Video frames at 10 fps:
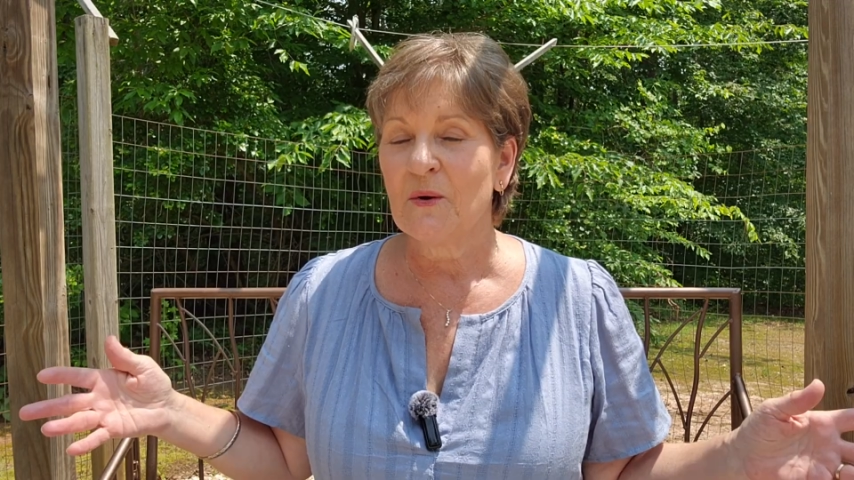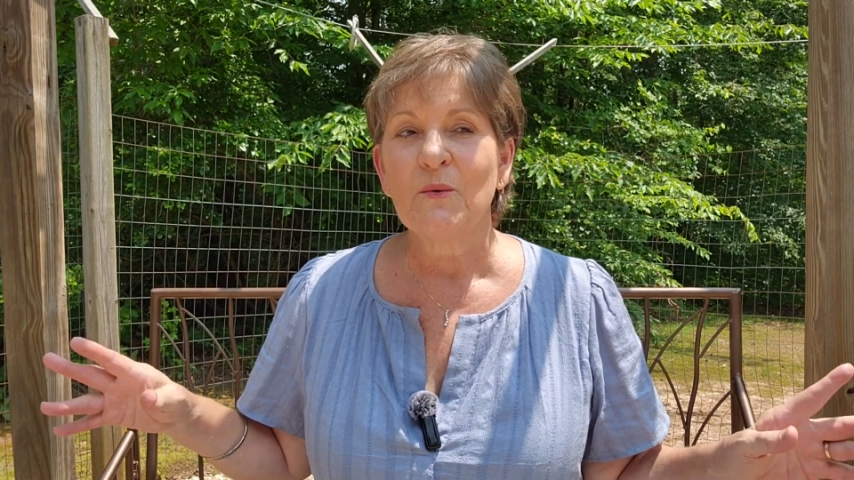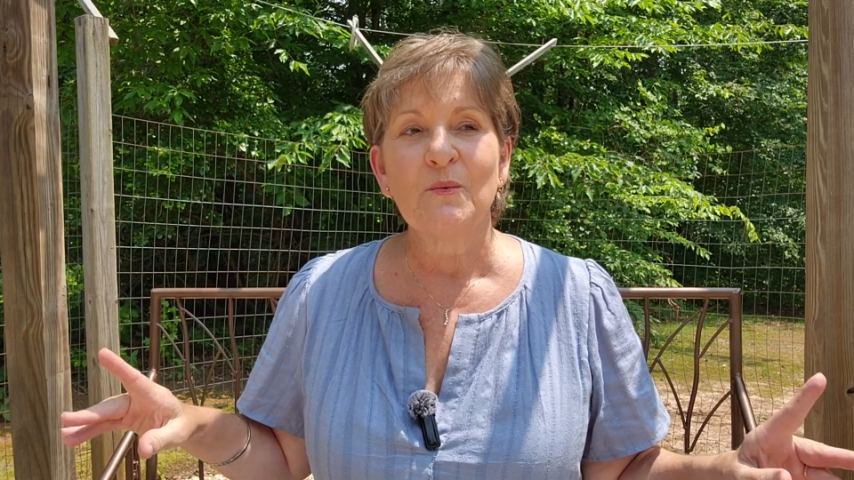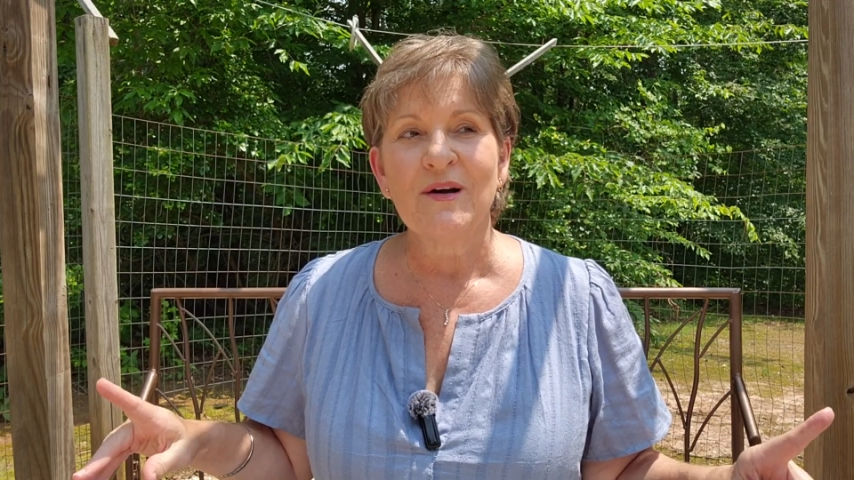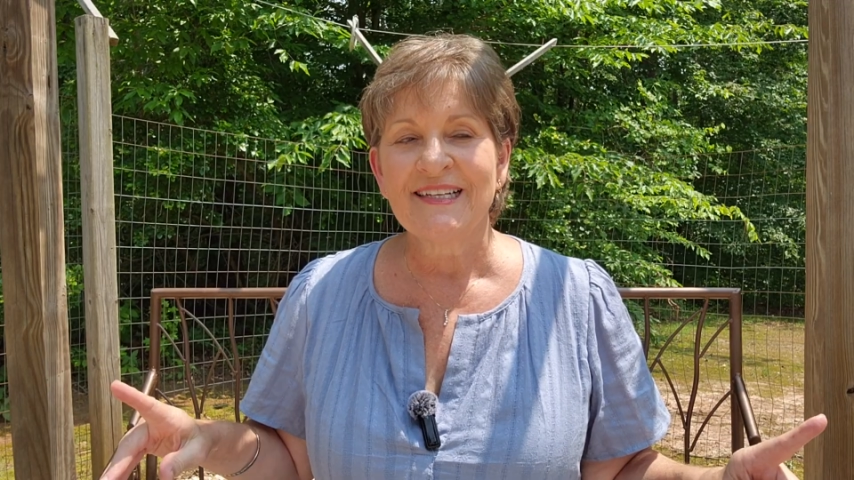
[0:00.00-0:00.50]

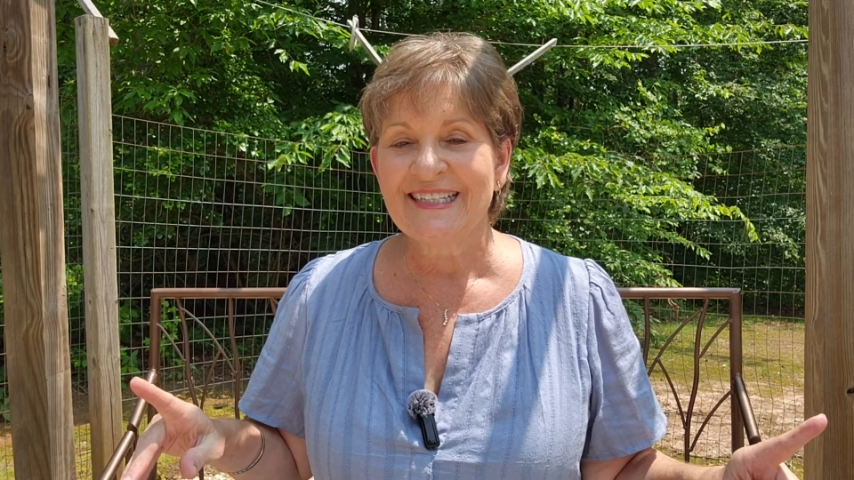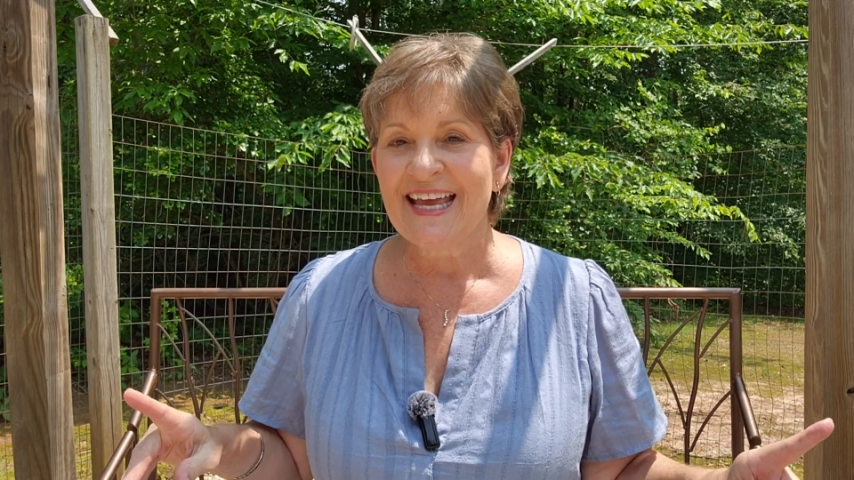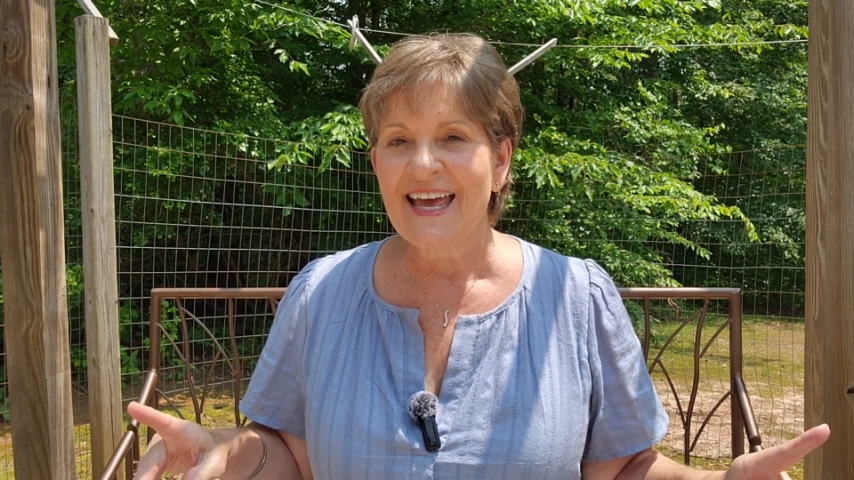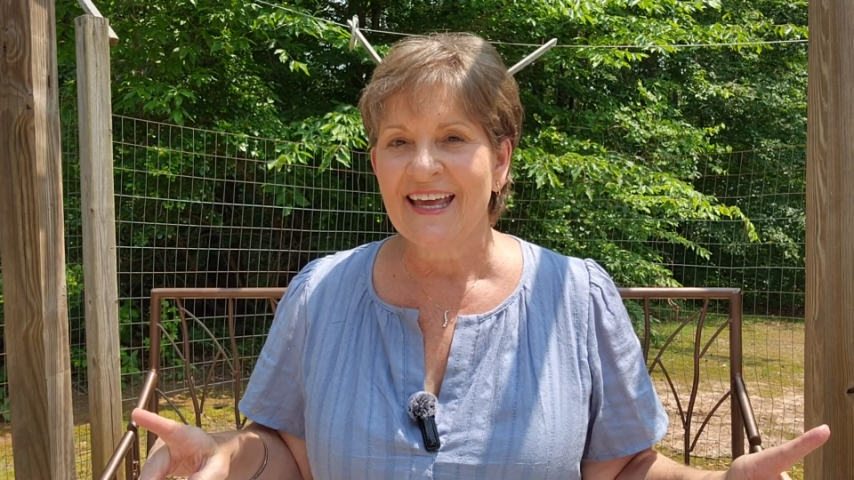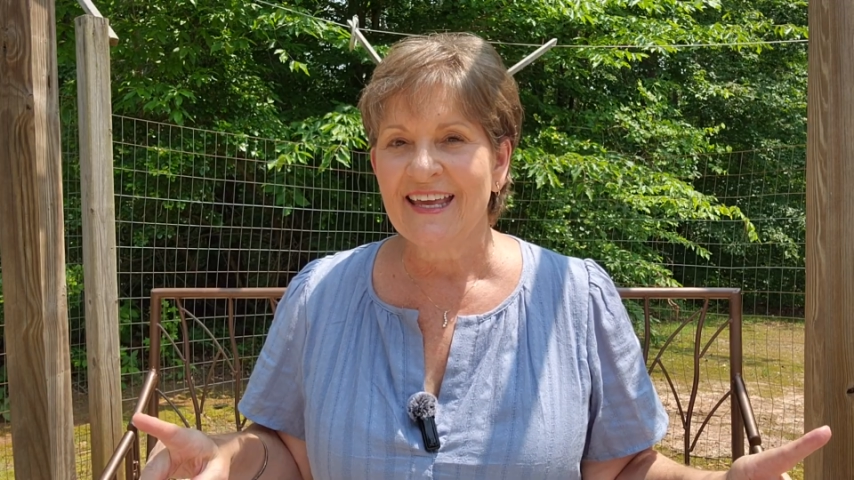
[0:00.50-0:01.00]
One
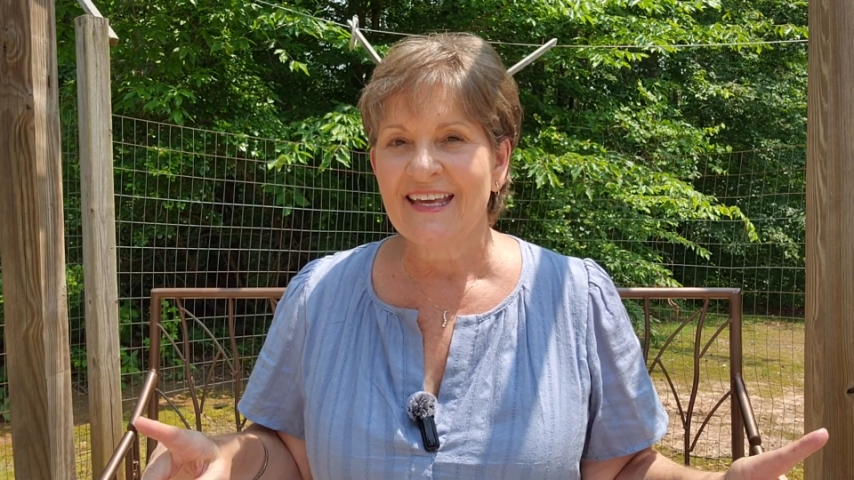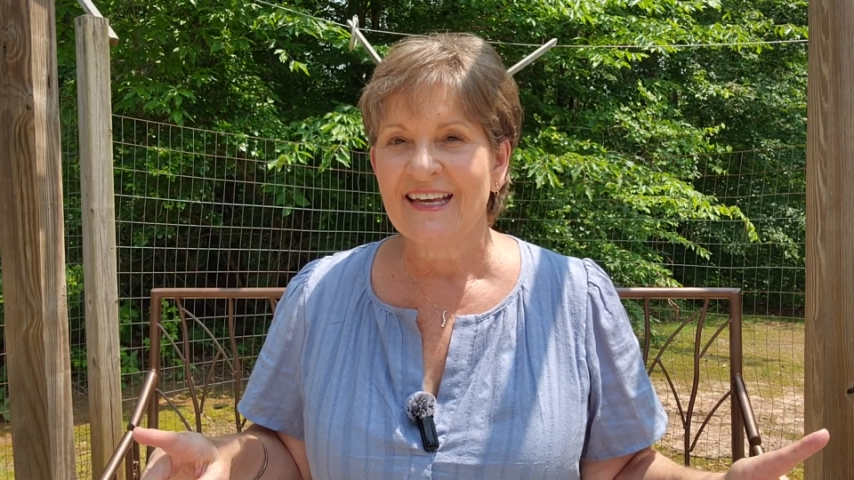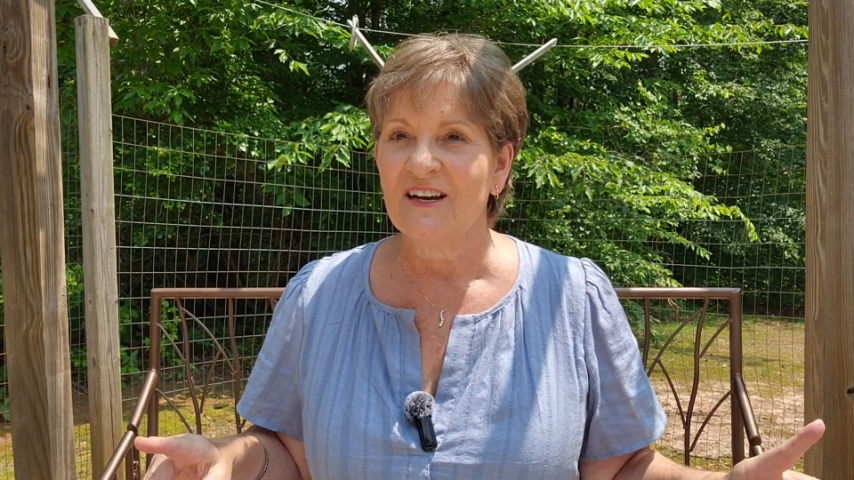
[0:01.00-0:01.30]
day,